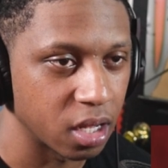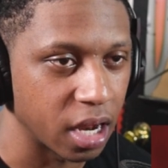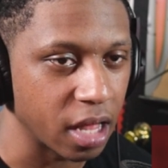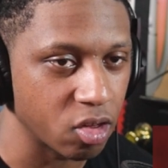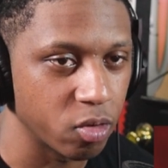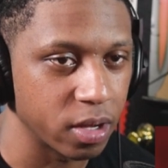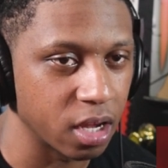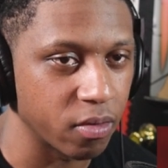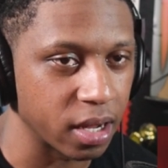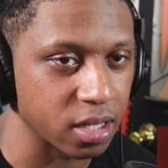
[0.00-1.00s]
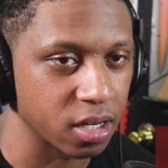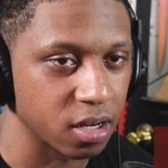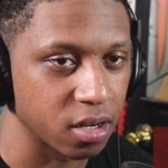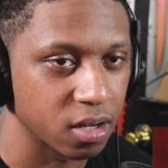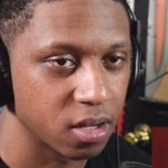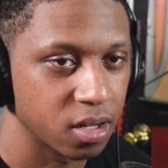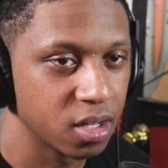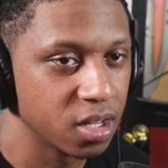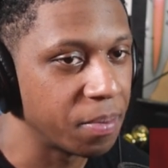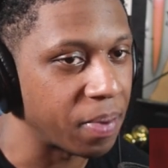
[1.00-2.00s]
Yeah, that's what we need right there.
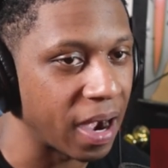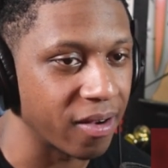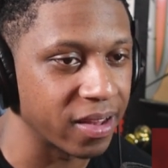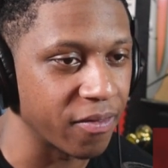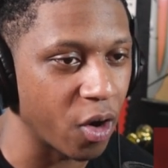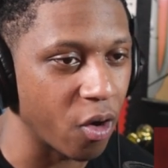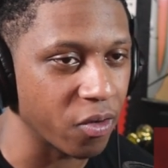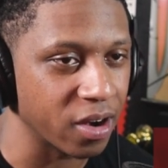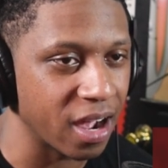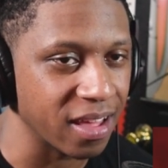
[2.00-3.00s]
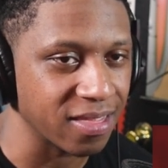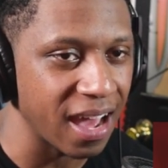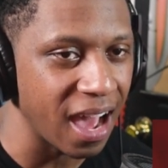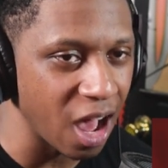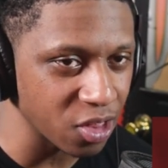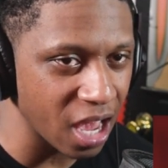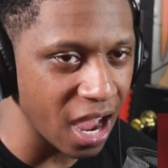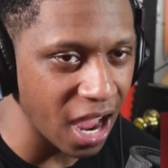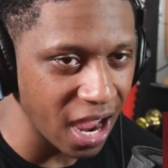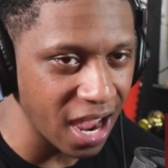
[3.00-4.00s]
Power level over
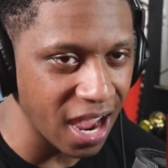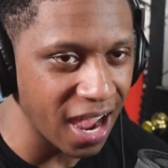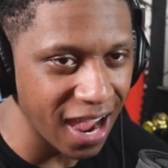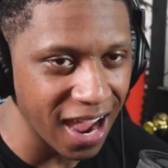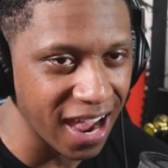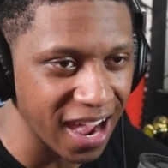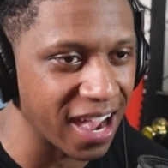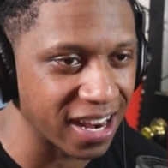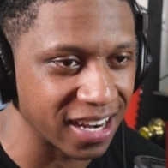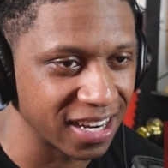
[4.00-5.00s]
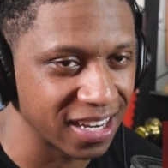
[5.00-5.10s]
9,000!